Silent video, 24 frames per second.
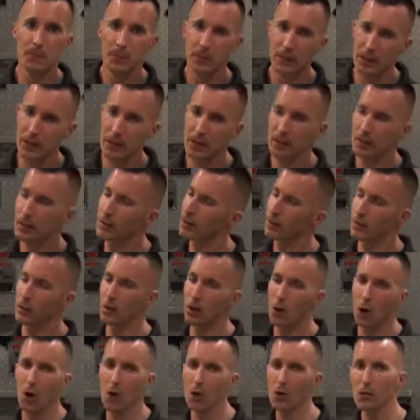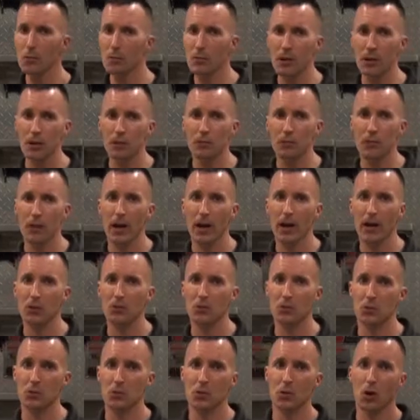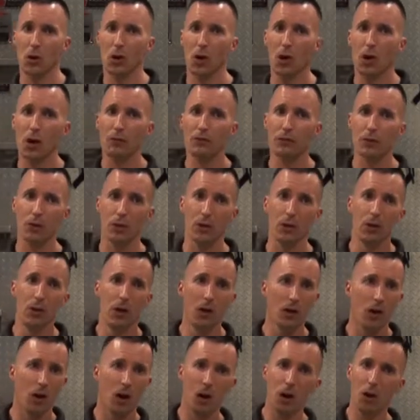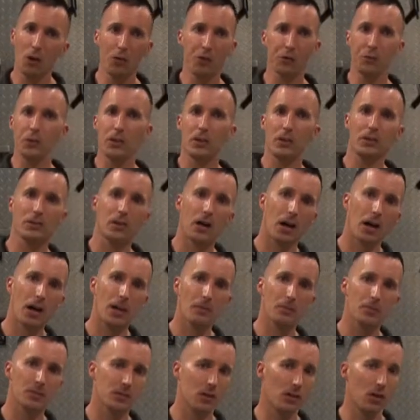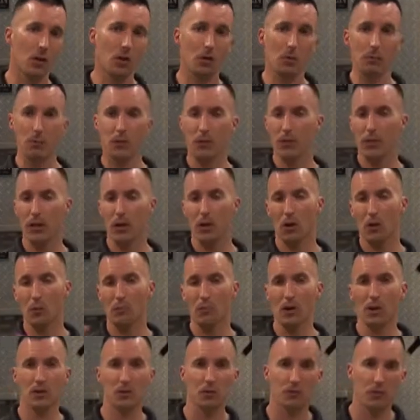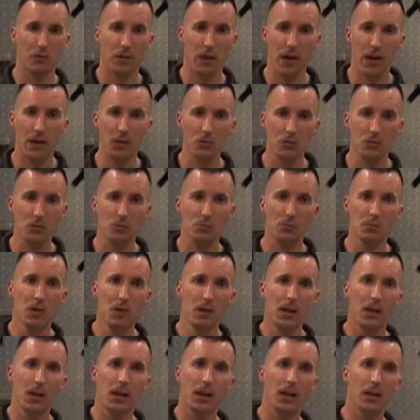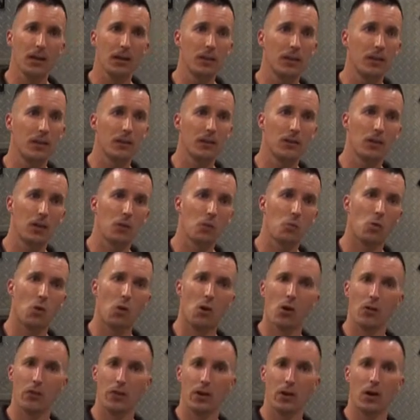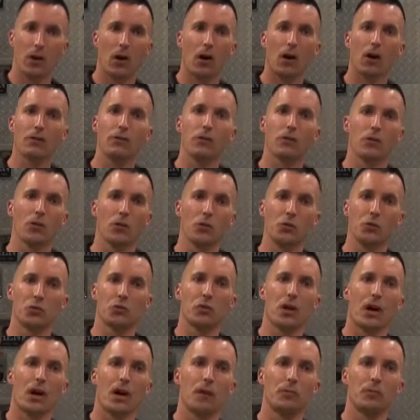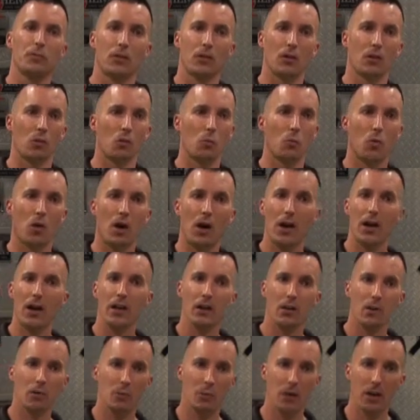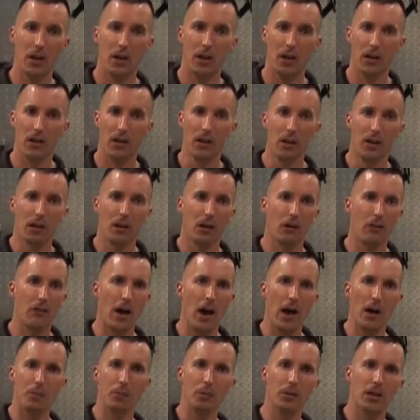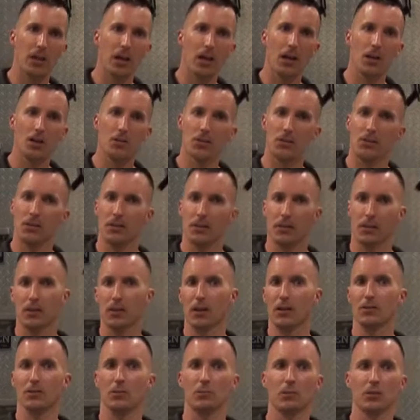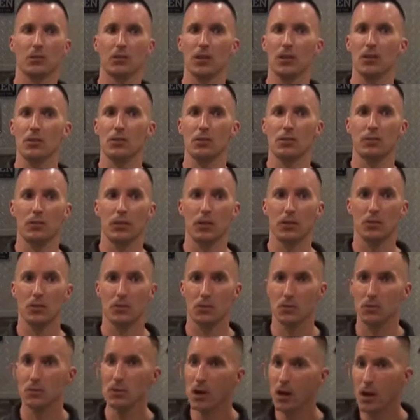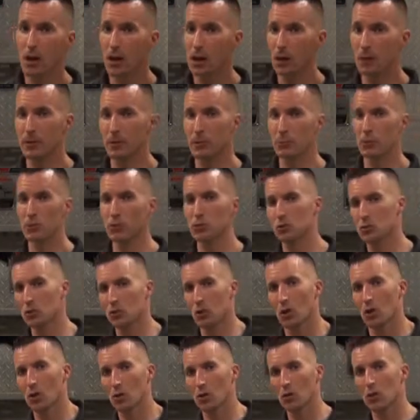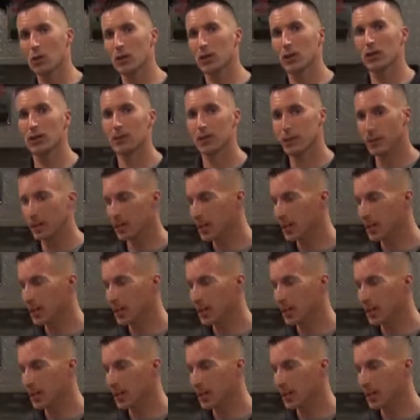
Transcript: They, all the manufacturers offer all three types, they all, they all manufacture them and they, they offer those types in a wide array of application and customization features. I mean, when you start looking at the